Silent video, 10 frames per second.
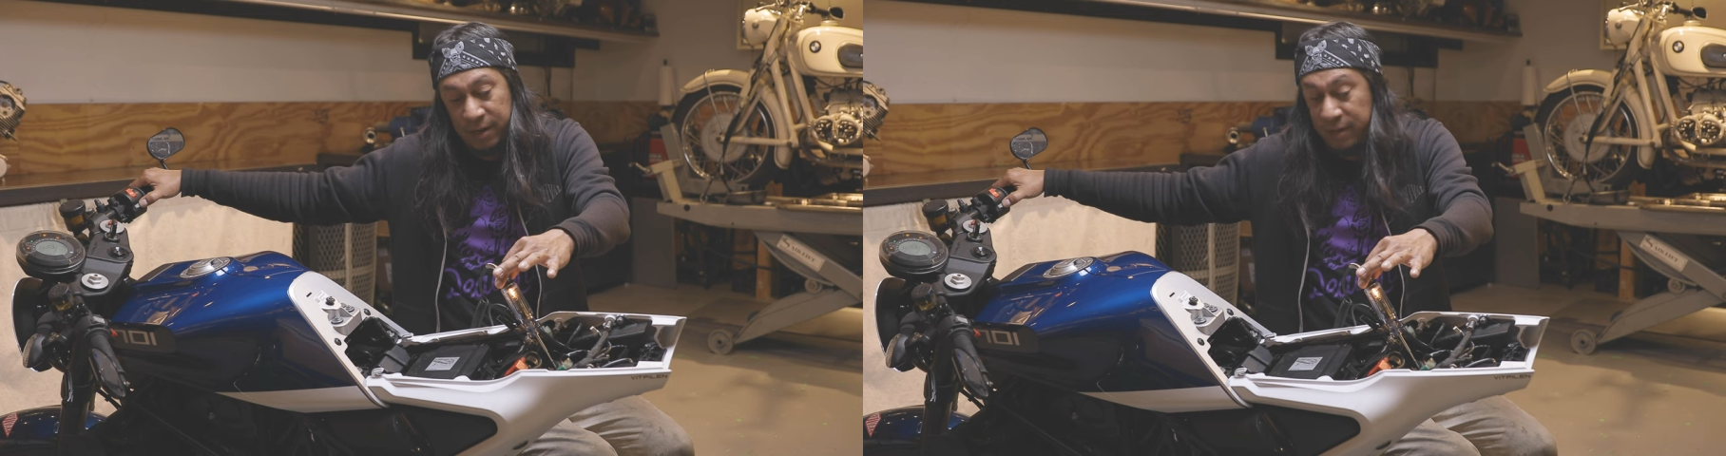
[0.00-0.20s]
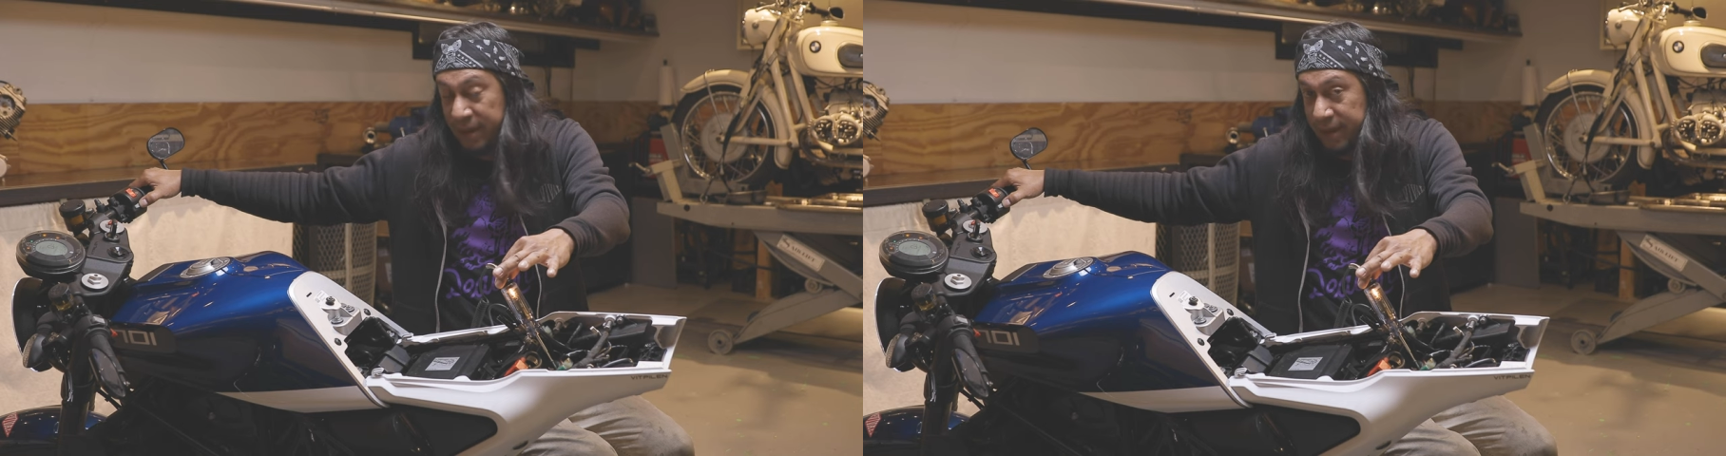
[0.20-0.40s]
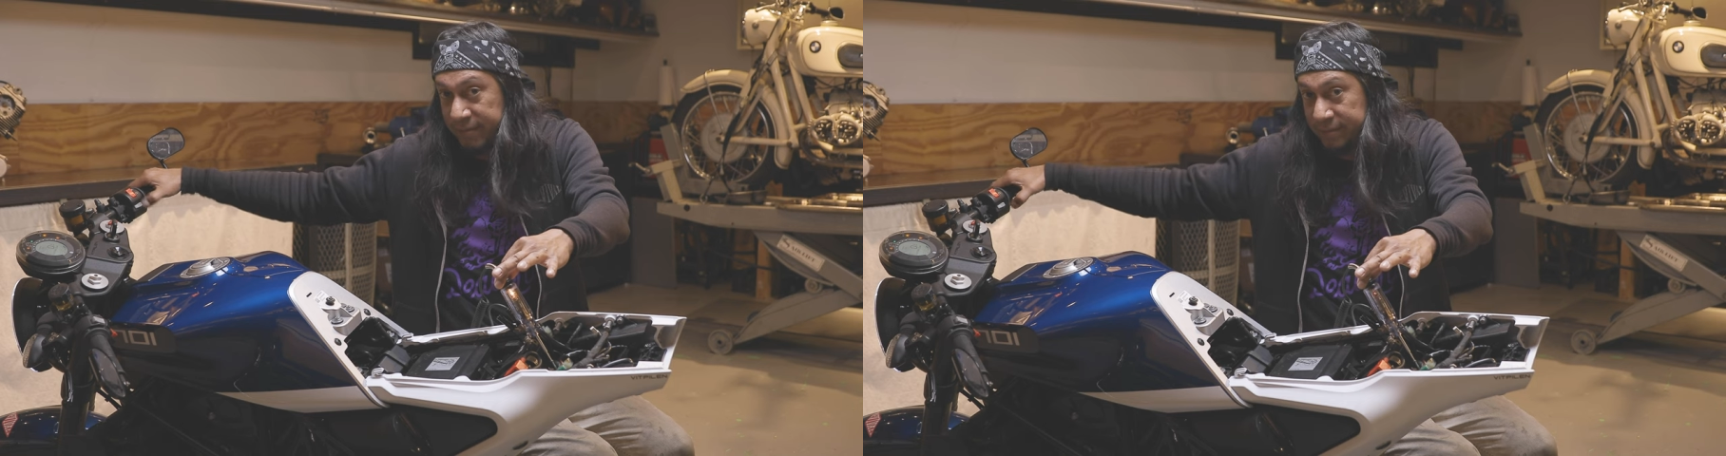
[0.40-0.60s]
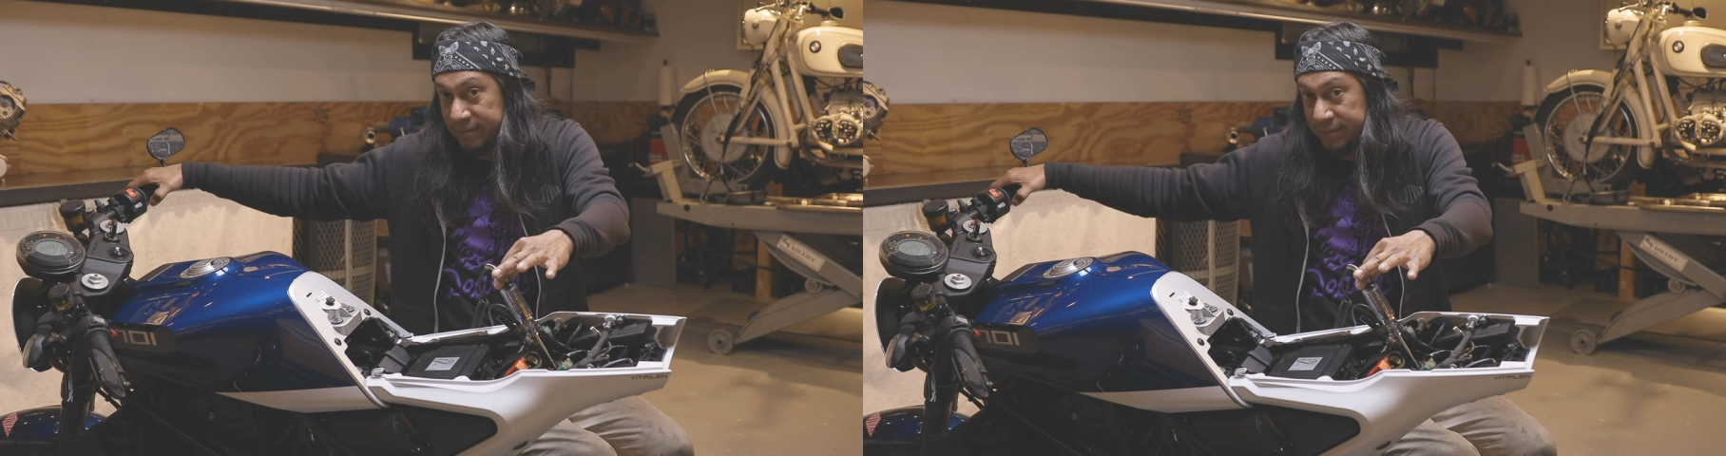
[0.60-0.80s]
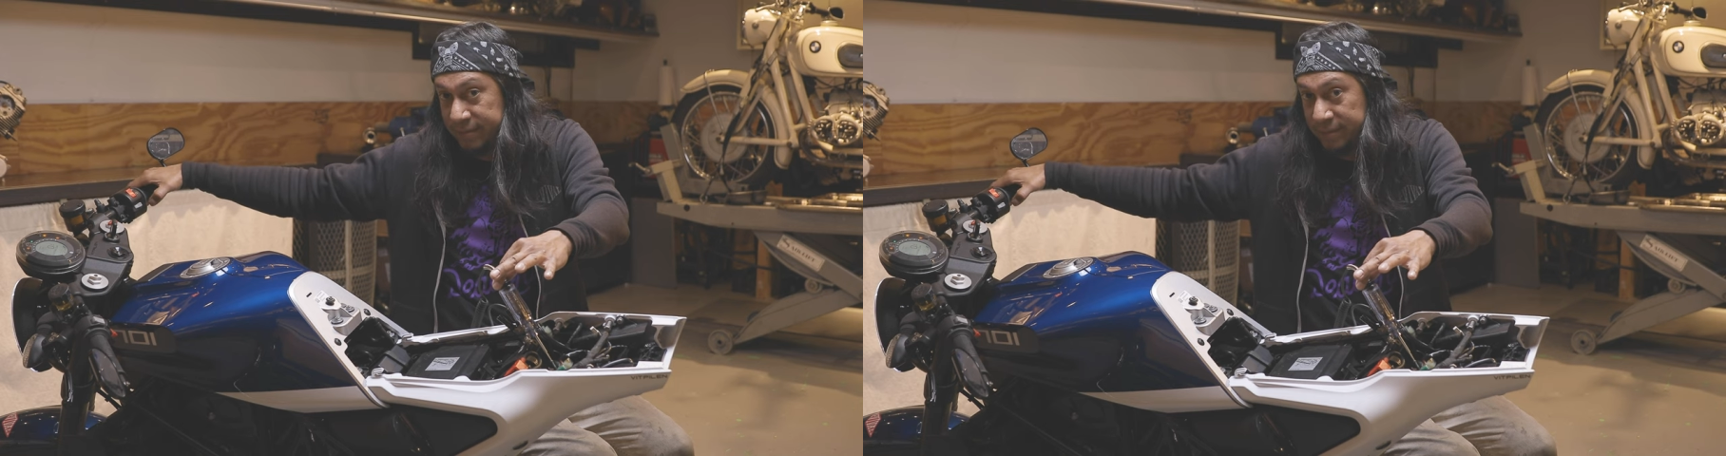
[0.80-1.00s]
All right,
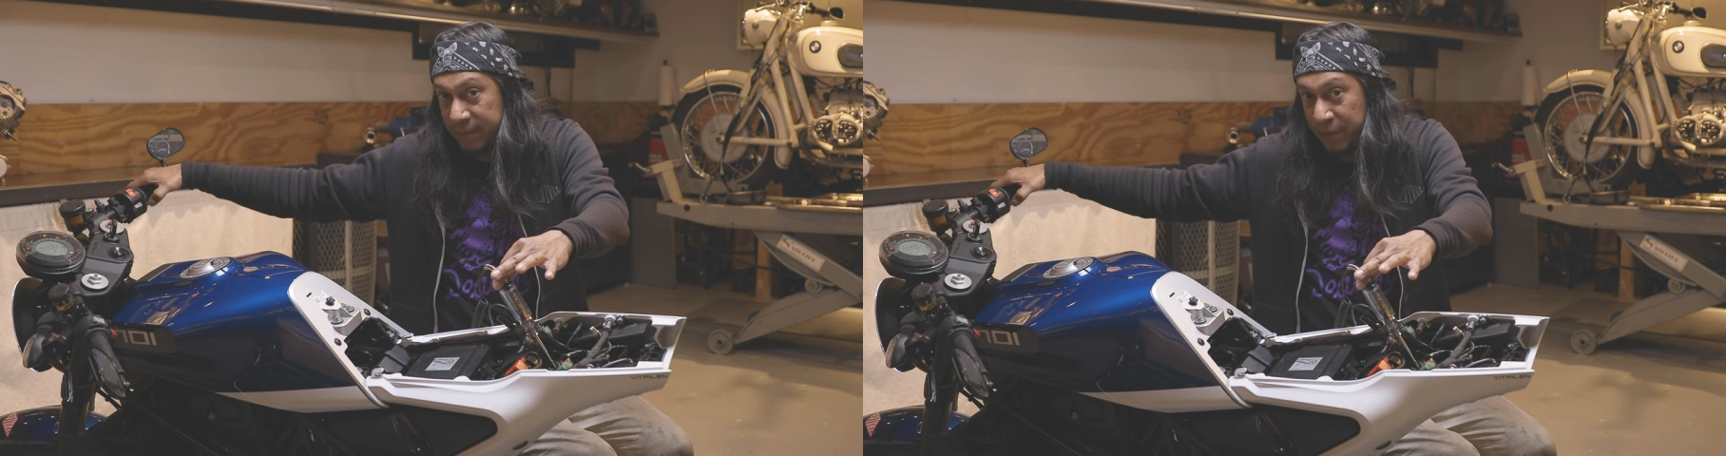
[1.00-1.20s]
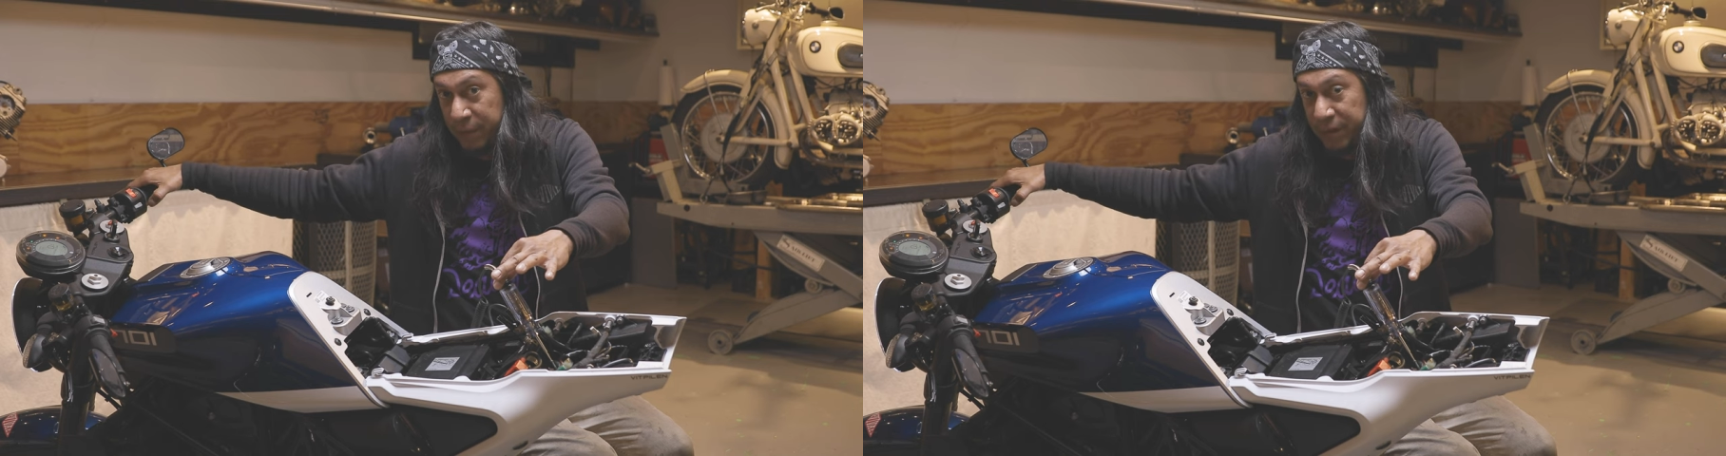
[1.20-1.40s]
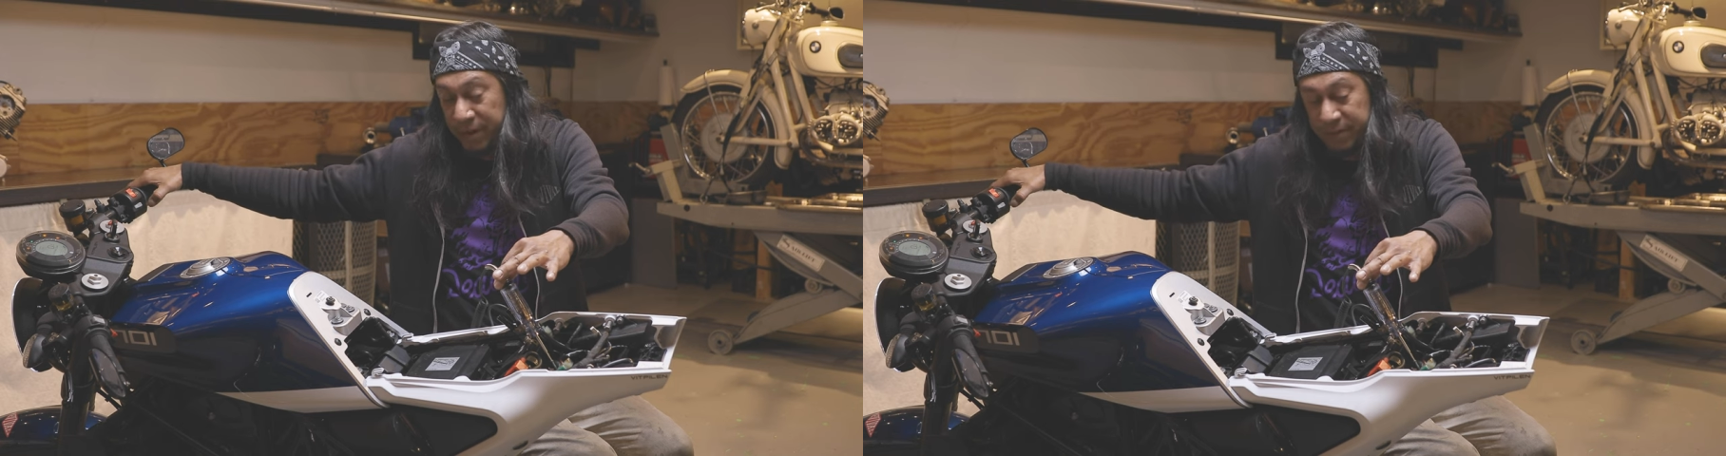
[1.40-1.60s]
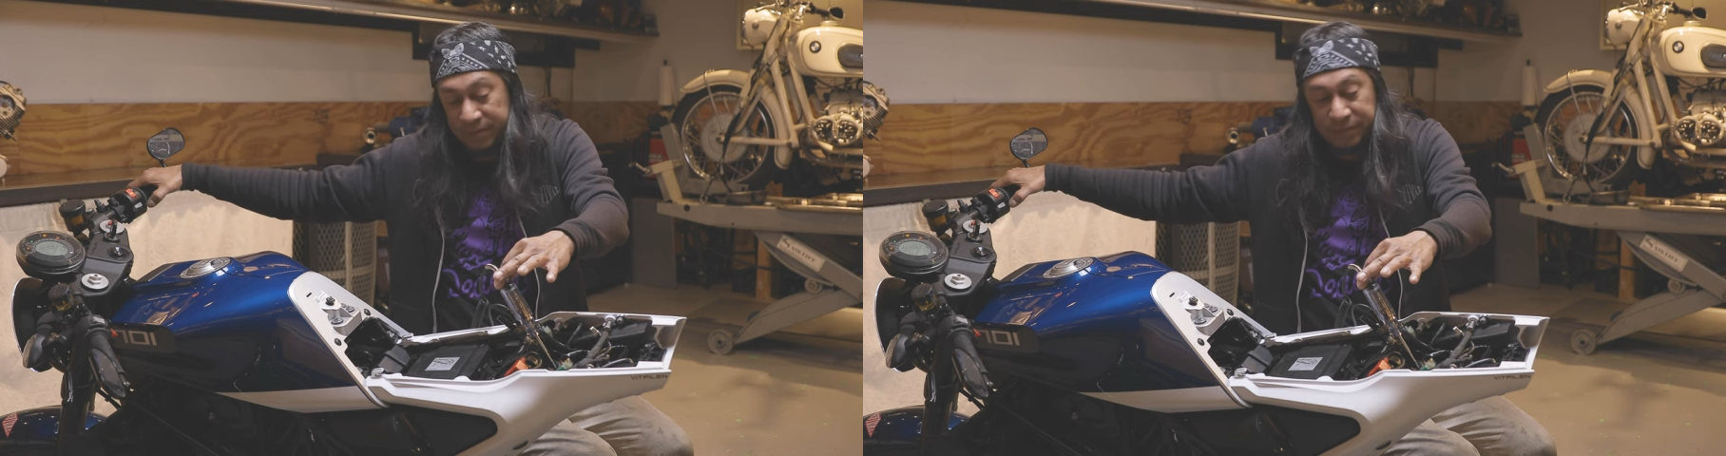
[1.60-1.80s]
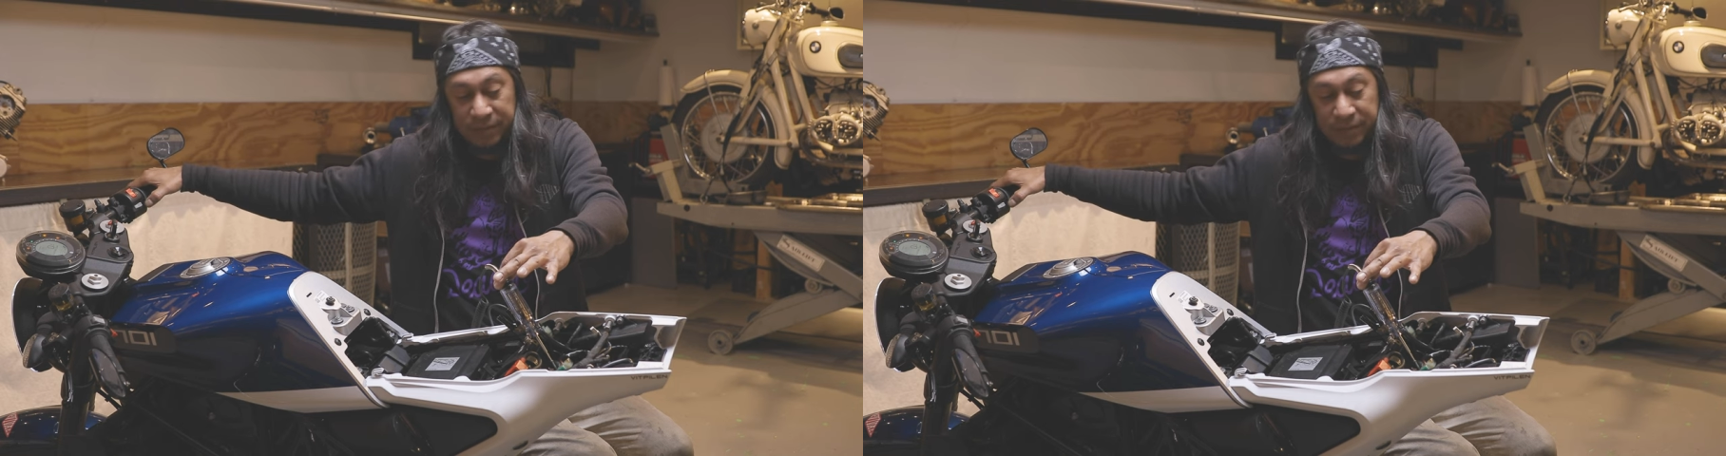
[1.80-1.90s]
there we go.